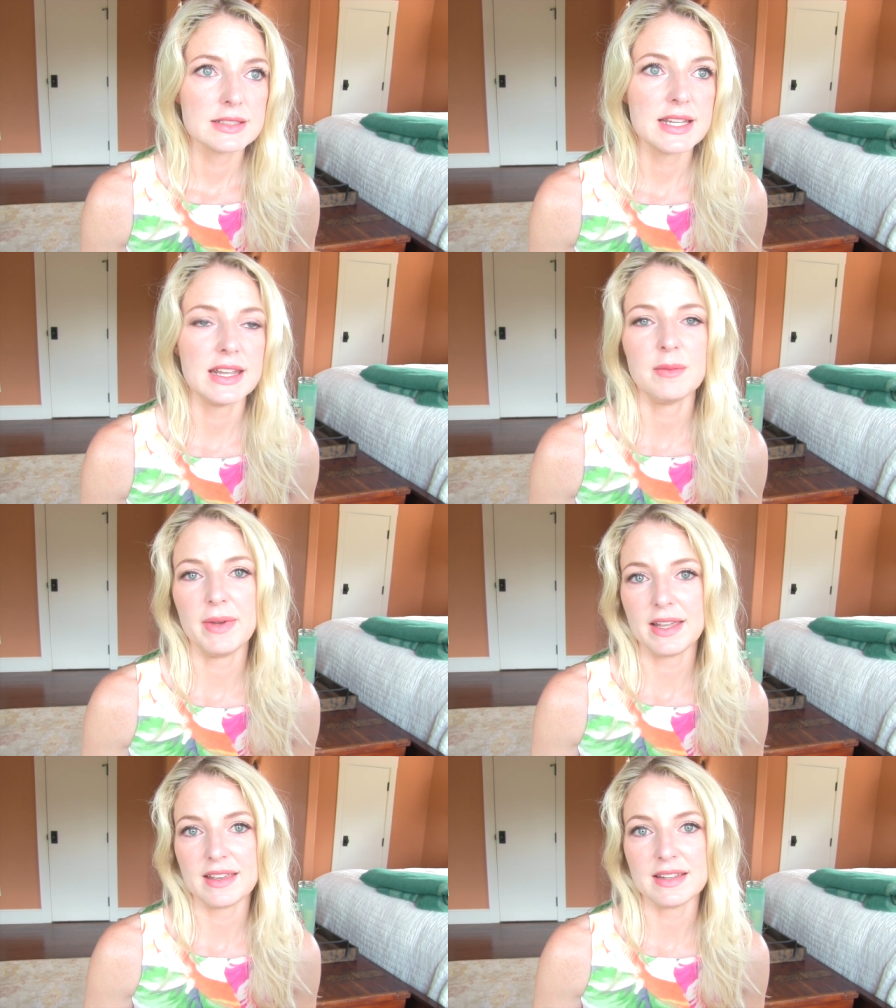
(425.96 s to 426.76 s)
taking
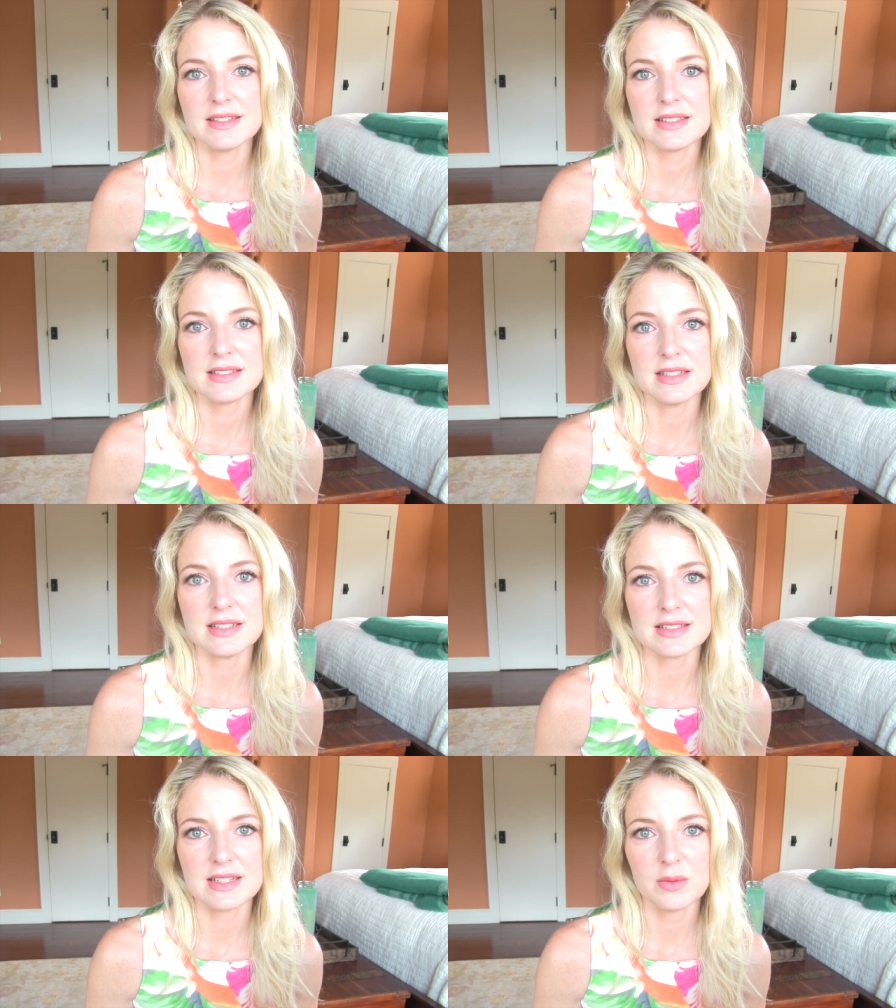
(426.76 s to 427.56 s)
my kids to
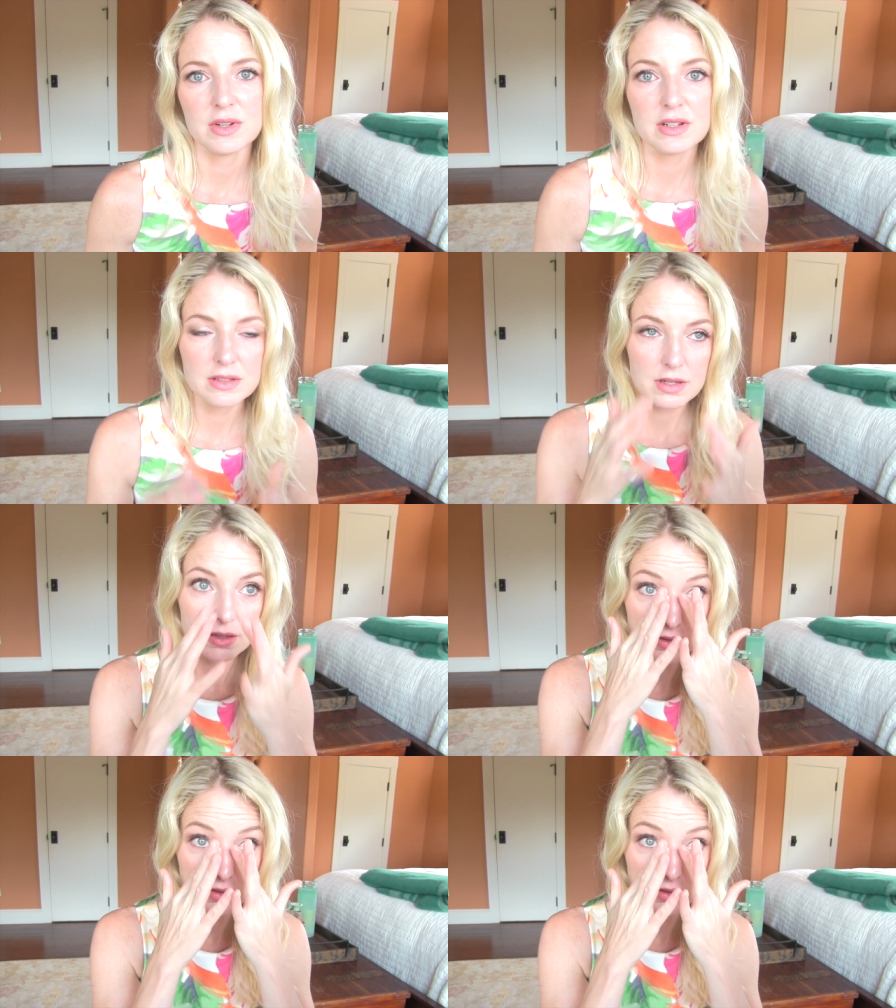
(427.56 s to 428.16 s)
Disney World.